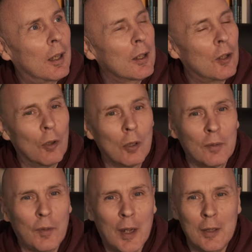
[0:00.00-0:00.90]
guy
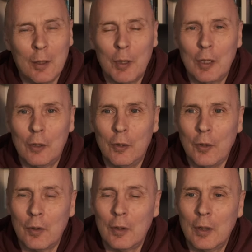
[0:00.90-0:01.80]
called Finding Middle
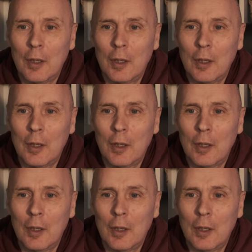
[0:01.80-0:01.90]
Earth,